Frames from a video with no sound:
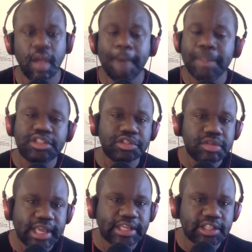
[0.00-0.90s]
But you
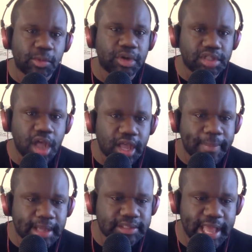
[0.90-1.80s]
niggas don't want to talk
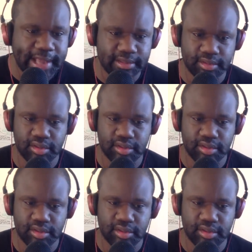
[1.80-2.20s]
about that.